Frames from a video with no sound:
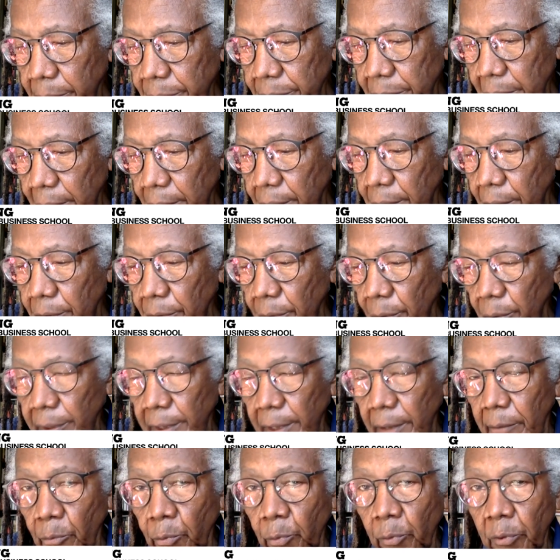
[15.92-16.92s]
it's not going to go
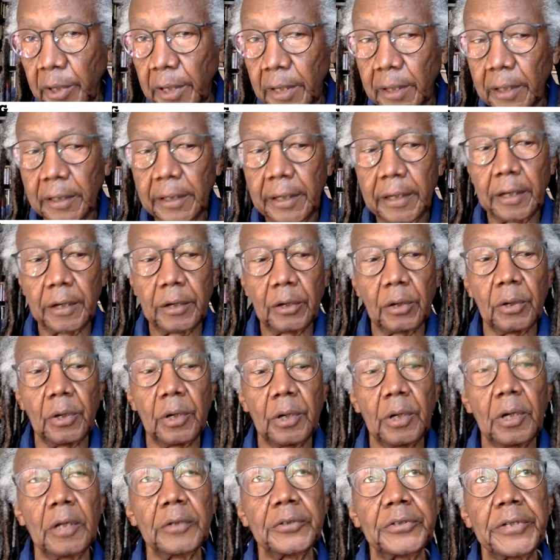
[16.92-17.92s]
down well at
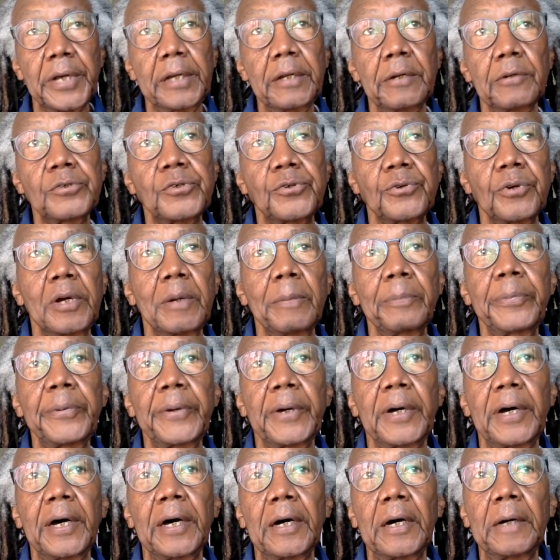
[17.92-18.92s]
all. Donald Trump
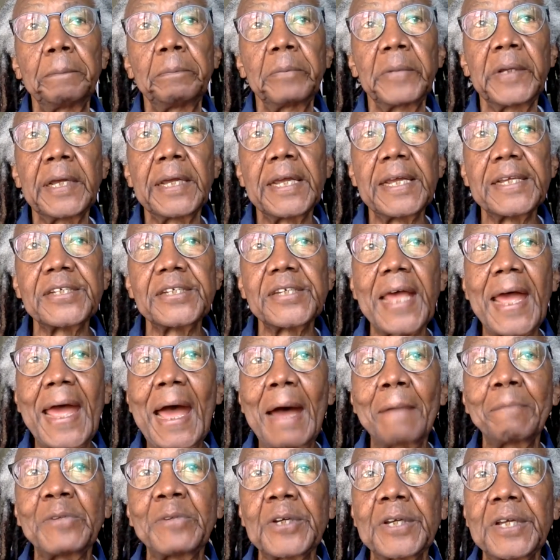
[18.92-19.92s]
uh, has
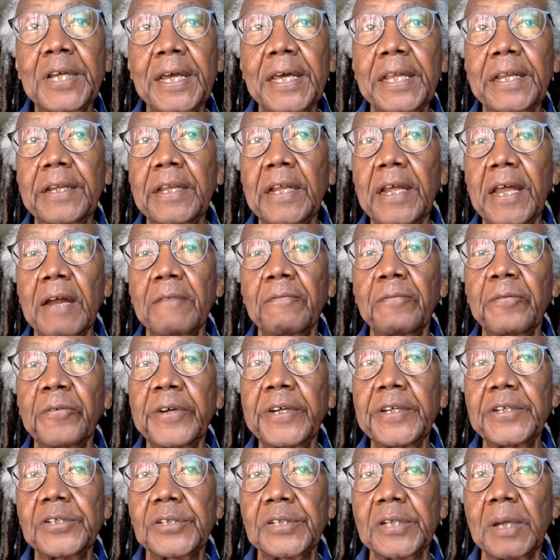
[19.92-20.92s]
abdicated
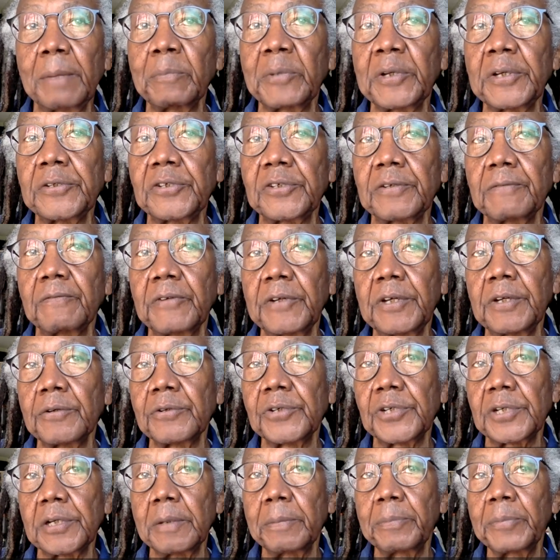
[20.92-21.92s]
every semblance of
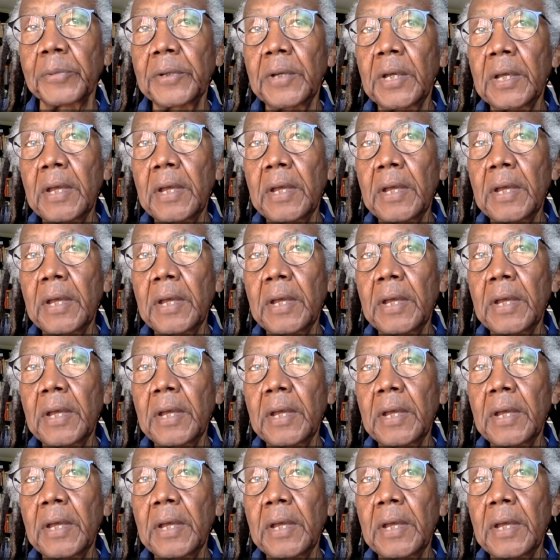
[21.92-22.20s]
leadership.